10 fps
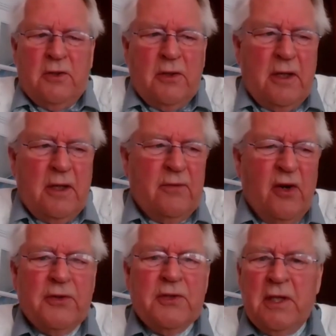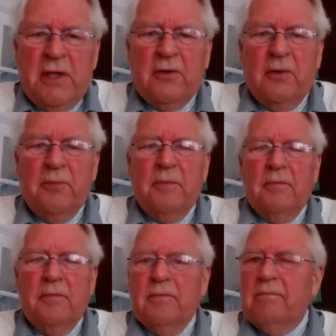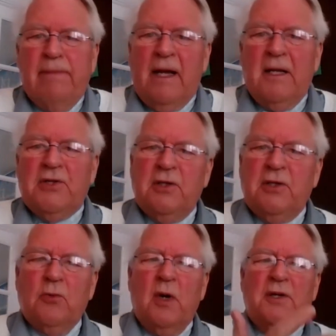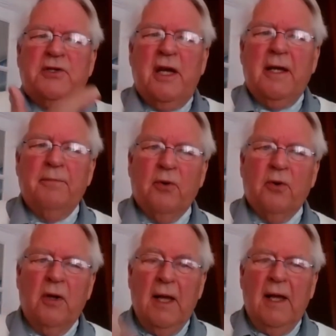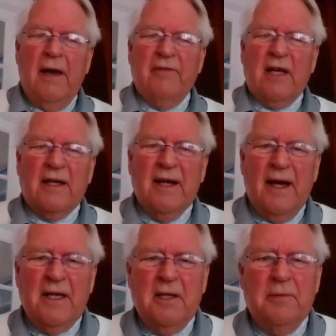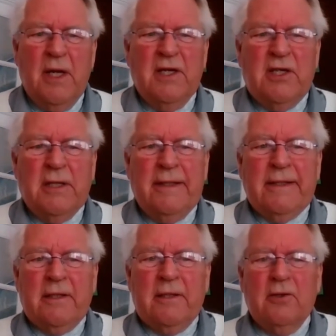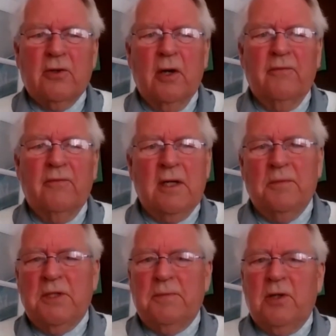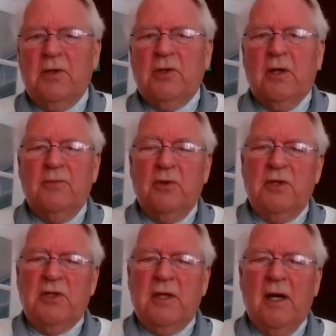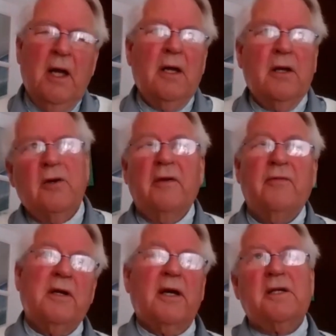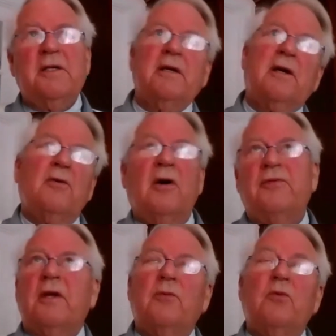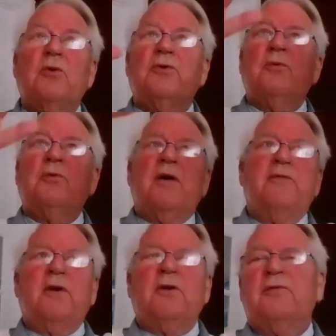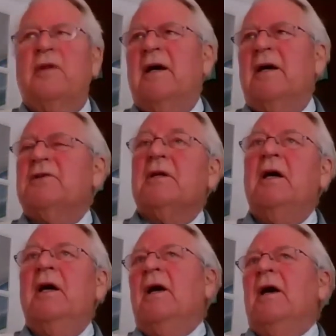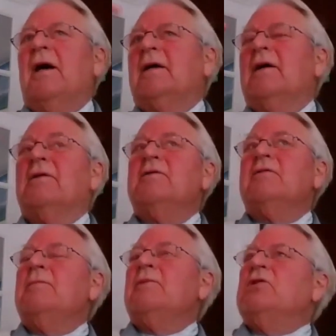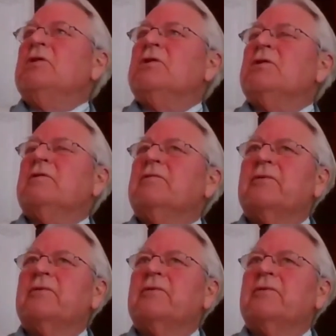that they've got the secret by listening to one tape or having a guided meditation. I'm terribly spiritual. I'm doing this every night I go off and I walk through my field of flowers. And I get these images of,